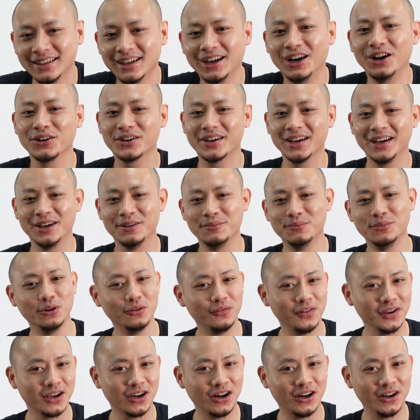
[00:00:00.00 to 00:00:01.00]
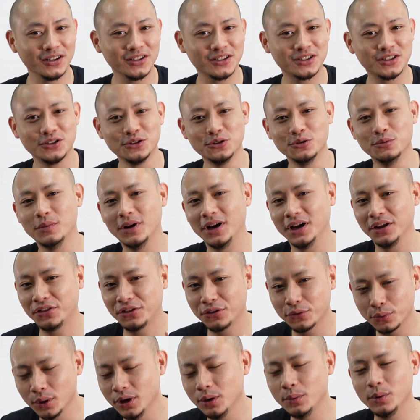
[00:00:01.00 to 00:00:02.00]
Okay, moving on to my
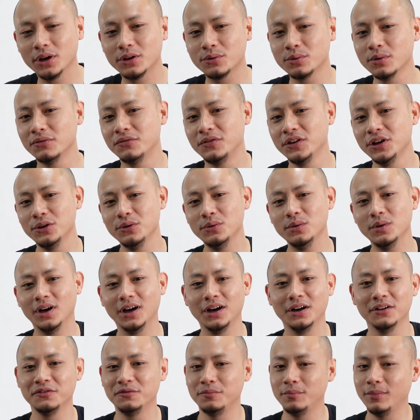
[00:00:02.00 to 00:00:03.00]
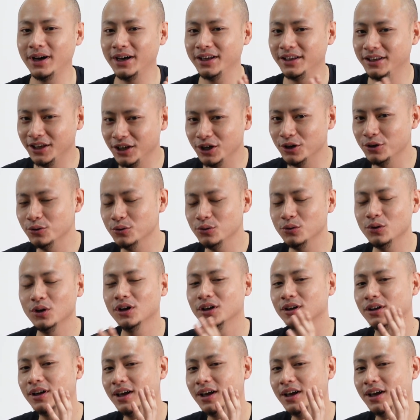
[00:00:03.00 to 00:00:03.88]
three-week review of my new